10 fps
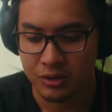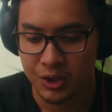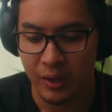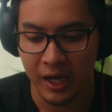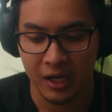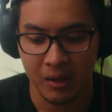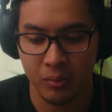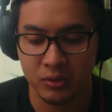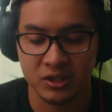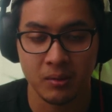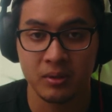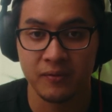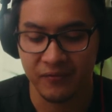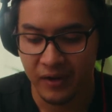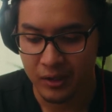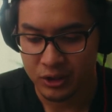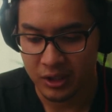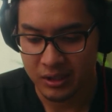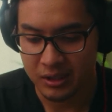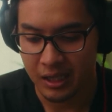to enable some of the
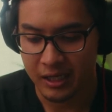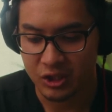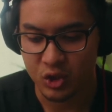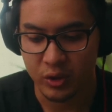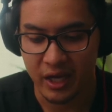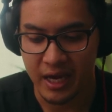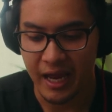functions like shooting at